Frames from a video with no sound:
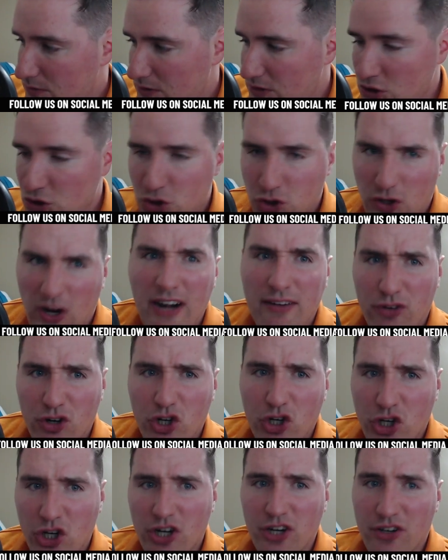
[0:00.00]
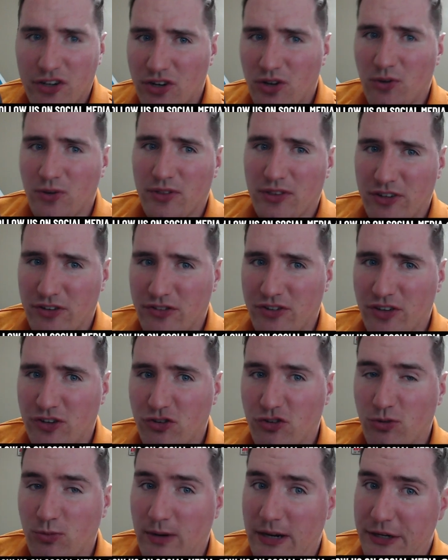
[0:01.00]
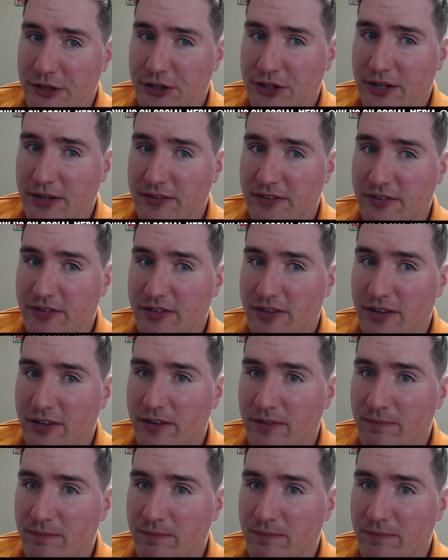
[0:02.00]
Drivers should have known the situations.